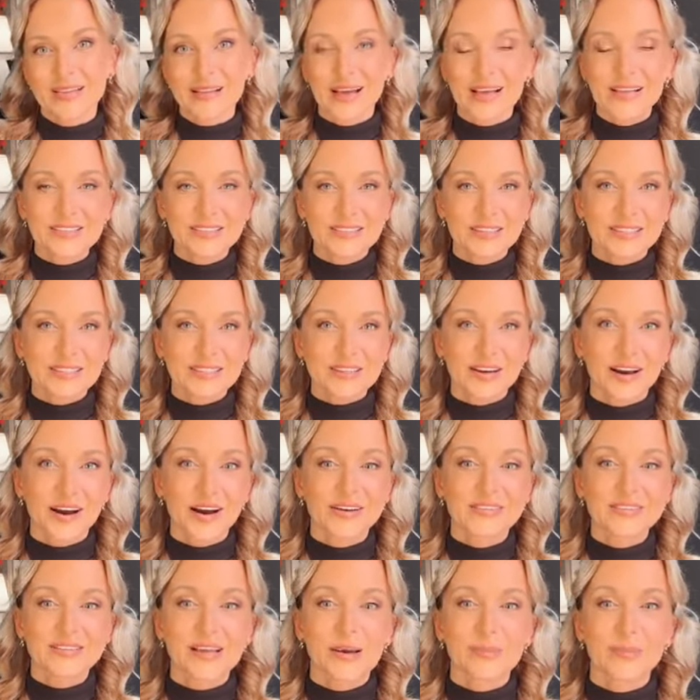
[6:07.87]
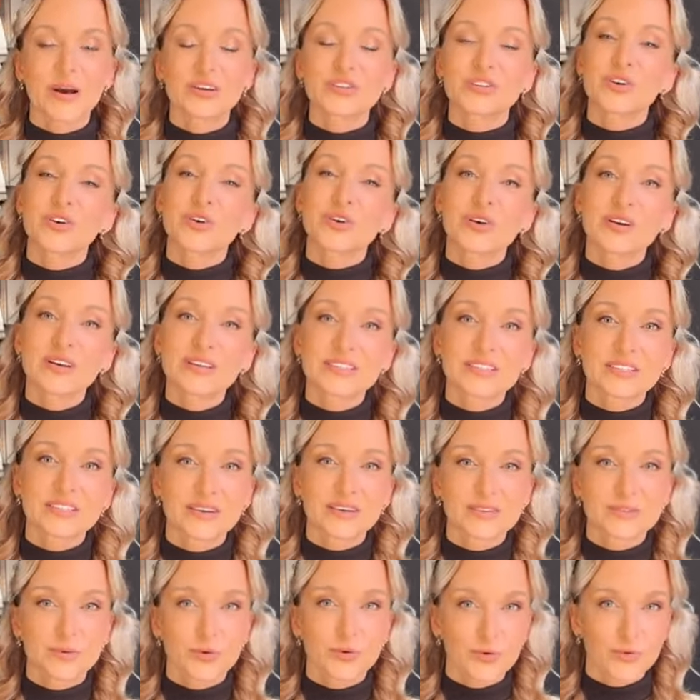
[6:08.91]
Let's discuss about early
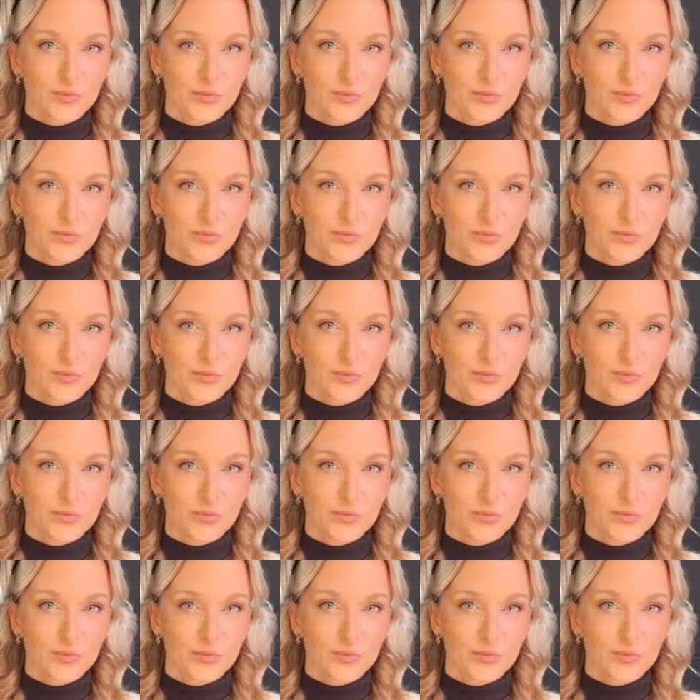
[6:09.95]
signs